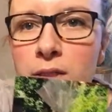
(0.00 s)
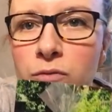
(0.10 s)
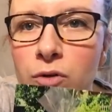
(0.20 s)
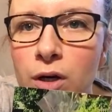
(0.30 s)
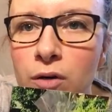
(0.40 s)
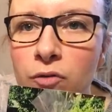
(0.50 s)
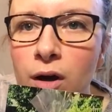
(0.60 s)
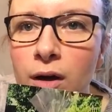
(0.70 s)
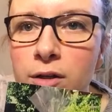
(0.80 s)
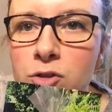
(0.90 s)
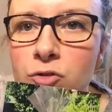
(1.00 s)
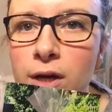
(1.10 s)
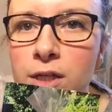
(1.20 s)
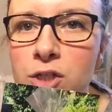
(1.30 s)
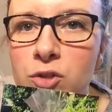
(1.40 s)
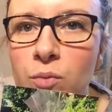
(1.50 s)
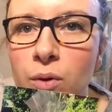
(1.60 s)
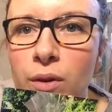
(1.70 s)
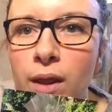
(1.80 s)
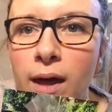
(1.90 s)
So you've got kind of a hydrangea
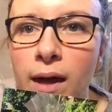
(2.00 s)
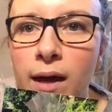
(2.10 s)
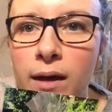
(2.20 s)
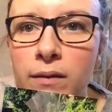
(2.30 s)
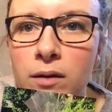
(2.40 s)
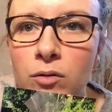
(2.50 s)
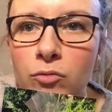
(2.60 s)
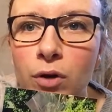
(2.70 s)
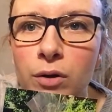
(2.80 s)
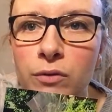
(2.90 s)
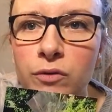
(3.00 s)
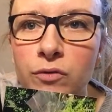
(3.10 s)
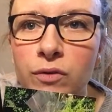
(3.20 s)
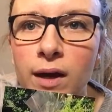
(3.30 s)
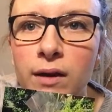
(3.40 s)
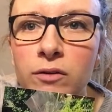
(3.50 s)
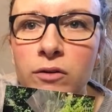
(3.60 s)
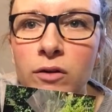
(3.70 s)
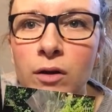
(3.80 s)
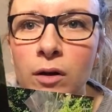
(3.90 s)
one there, and then a rose effect
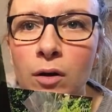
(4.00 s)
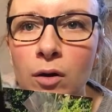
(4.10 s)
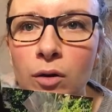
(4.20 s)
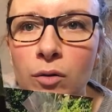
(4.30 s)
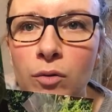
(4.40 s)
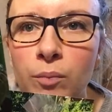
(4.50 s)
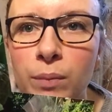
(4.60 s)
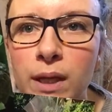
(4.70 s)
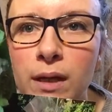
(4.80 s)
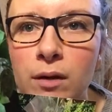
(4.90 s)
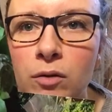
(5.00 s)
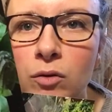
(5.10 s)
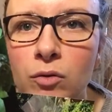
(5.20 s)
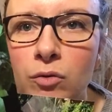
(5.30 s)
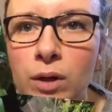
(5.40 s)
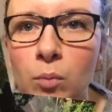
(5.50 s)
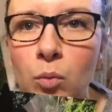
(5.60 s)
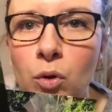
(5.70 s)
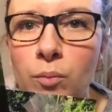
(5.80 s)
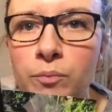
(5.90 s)
on the pink and the cream
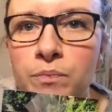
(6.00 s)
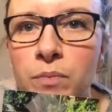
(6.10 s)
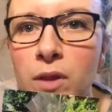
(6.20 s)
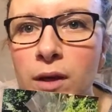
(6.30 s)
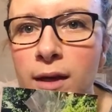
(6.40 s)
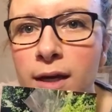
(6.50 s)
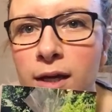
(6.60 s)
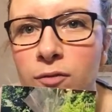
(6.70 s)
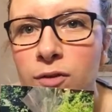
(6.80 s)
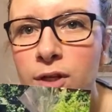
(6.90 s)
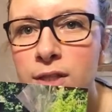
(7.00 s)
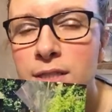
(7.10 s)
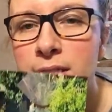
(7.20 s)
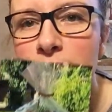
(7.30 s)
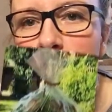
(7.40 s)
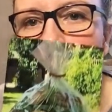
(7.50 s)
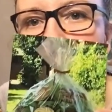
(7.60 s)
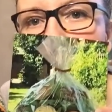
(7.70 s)
one, if you can see,